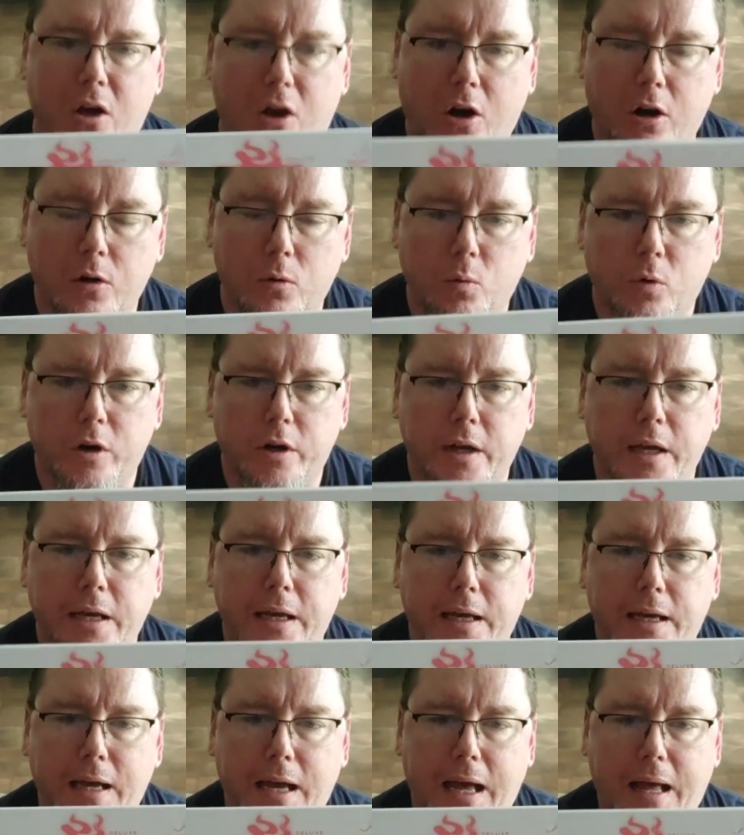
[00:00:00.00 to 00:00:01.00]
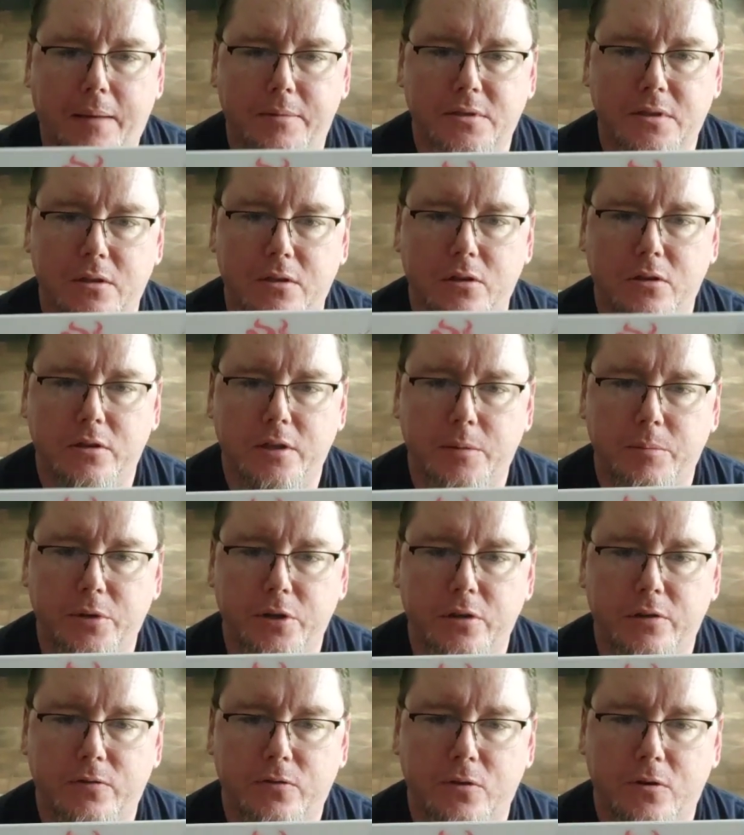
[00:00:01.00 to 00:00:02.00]
Artwork, absolutely
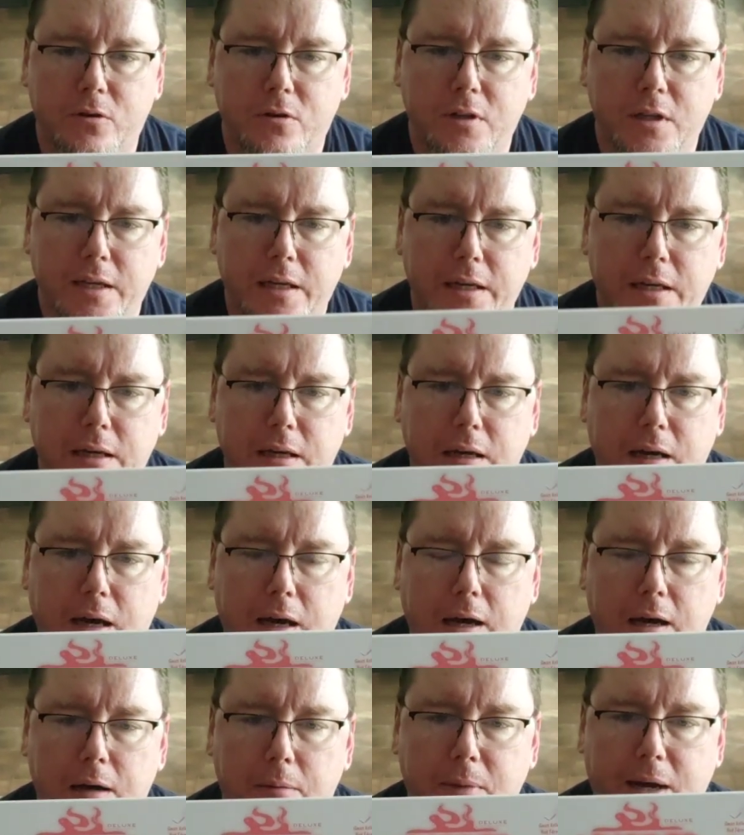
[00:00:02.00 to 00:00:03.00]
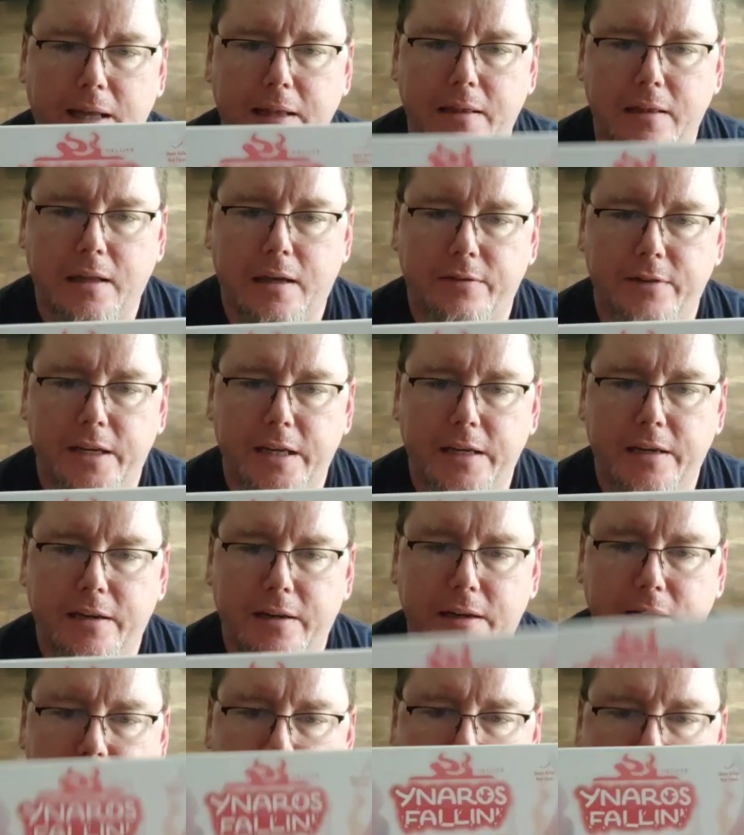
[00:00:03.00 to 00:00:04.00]
beautiful. I love it.
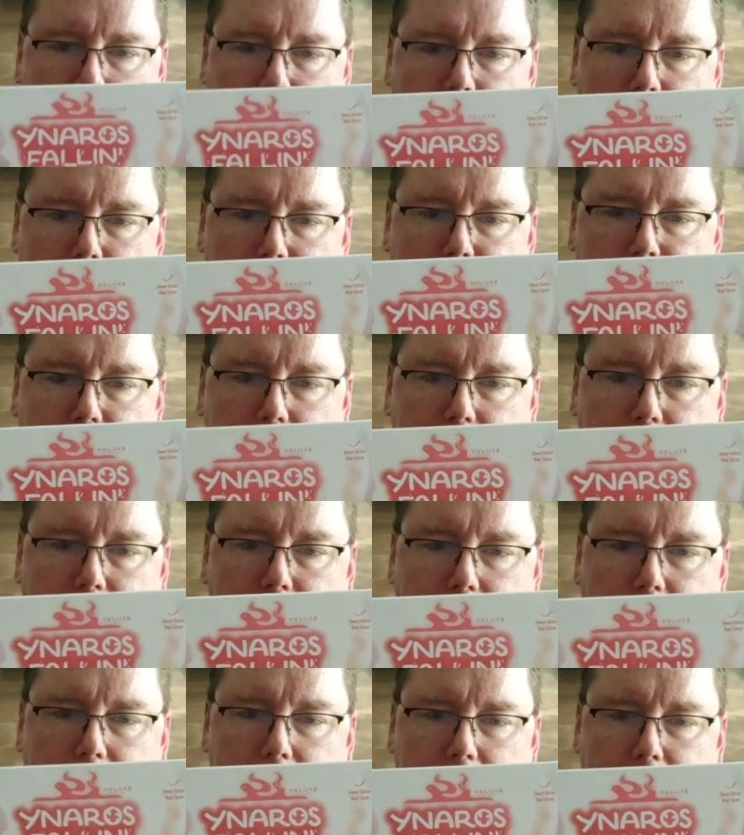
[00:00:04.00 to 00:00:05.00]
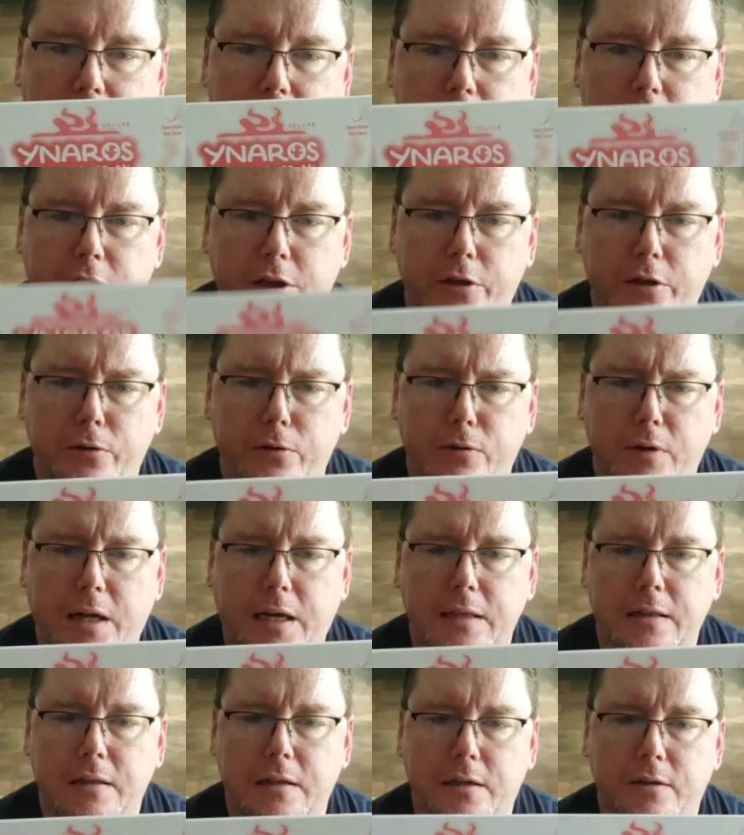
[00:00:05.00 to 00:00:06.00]
Very cute.
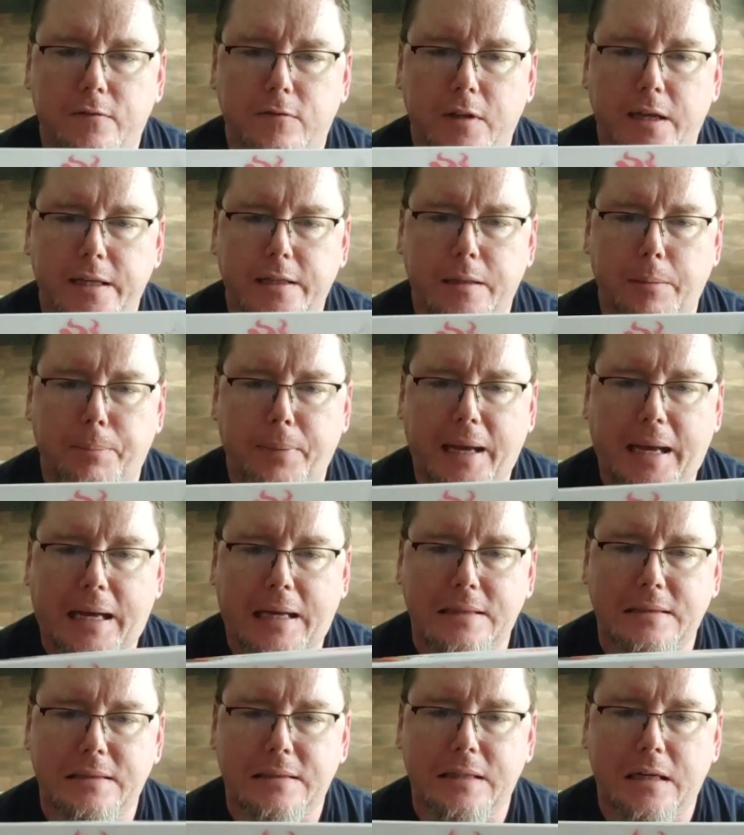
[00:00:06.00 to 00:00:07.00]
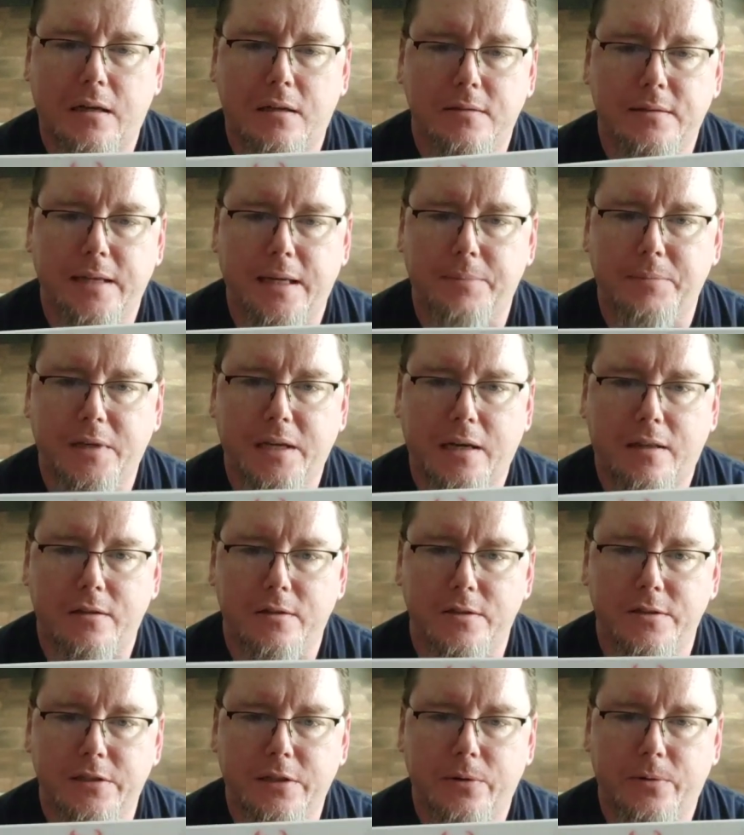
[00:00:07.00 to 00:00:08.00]
I love like the pastel type
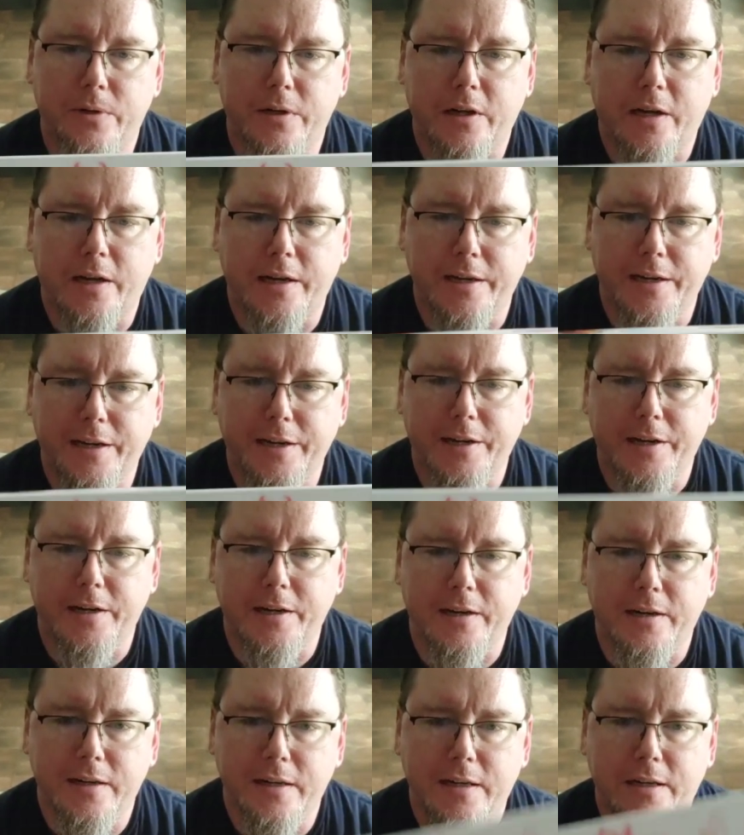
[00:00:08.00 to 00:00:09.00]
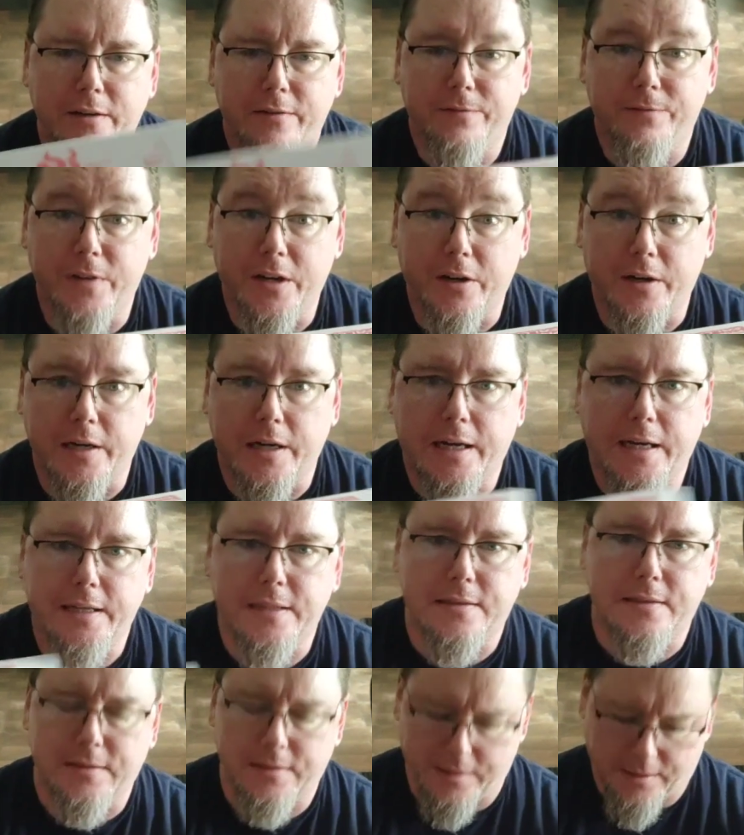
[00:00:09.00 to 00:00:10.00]
colors going on here. Very
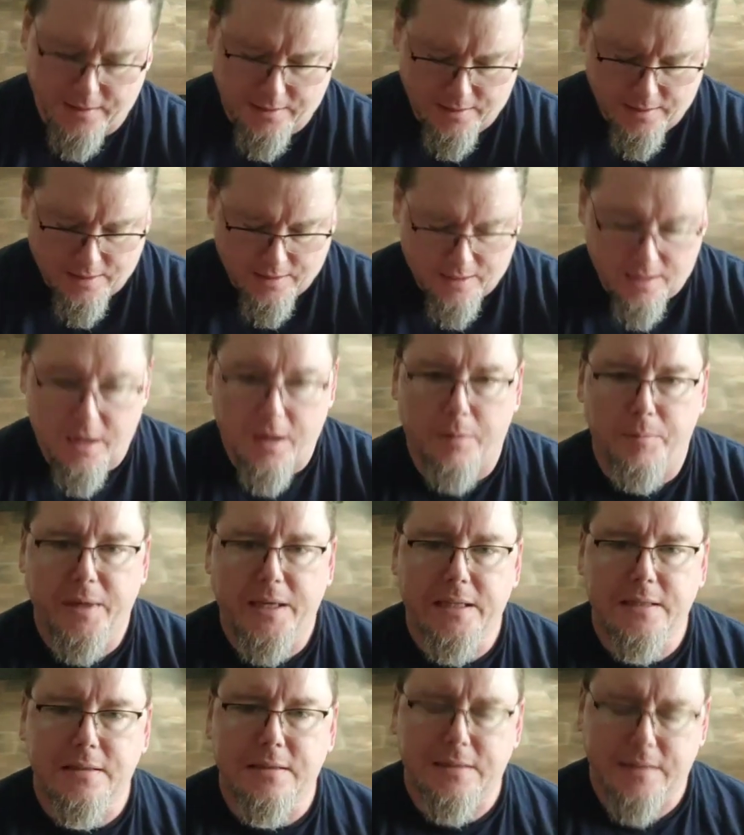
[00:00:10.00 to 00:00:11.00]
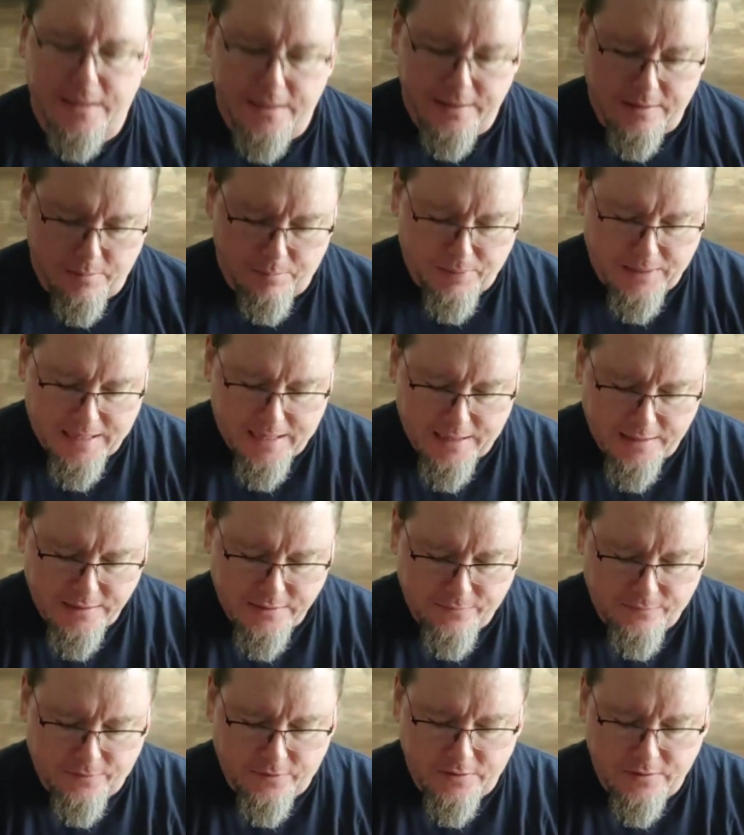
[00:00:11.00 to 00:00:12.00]
nice. Inside the
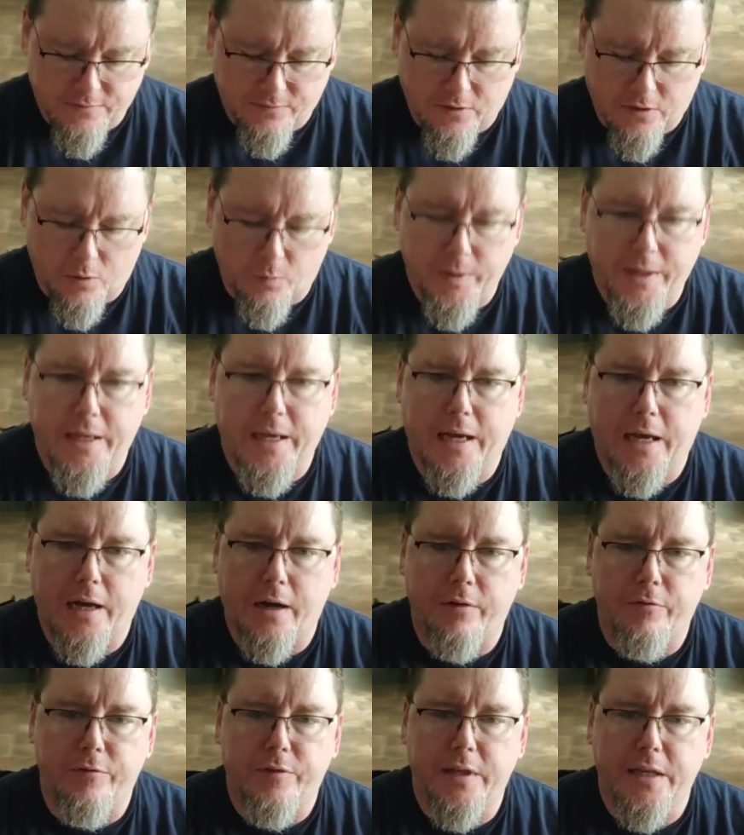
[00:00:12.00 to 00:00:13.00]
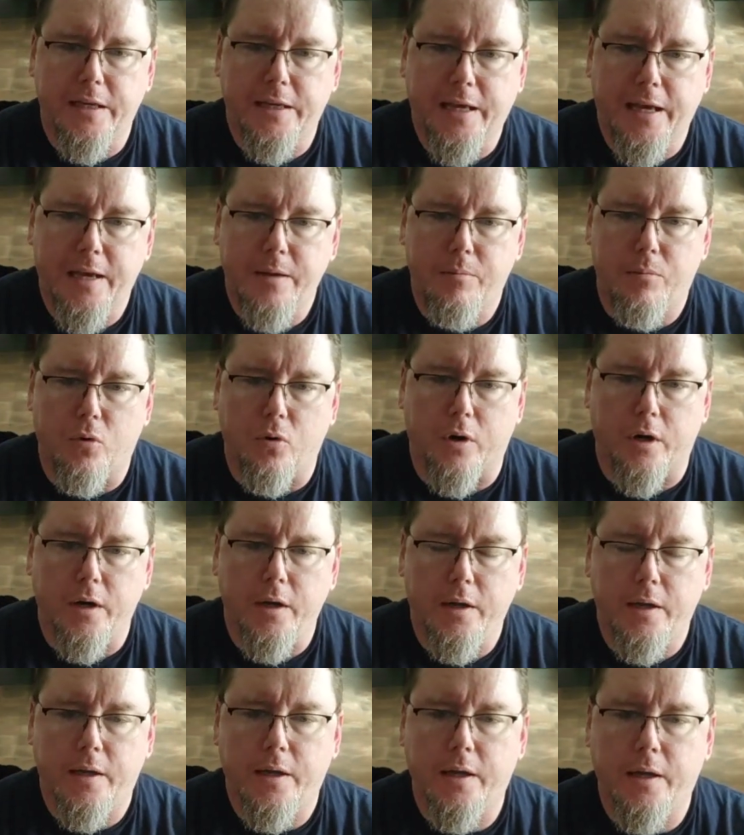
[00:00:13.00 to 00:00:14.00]
box, first of all, we have the game
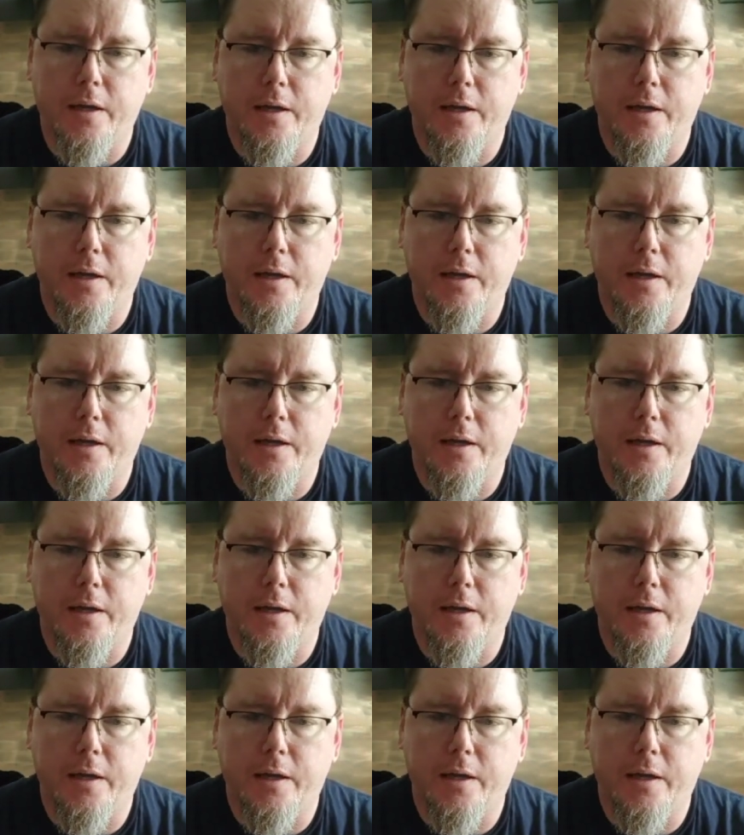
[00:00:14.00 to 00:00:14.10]
board.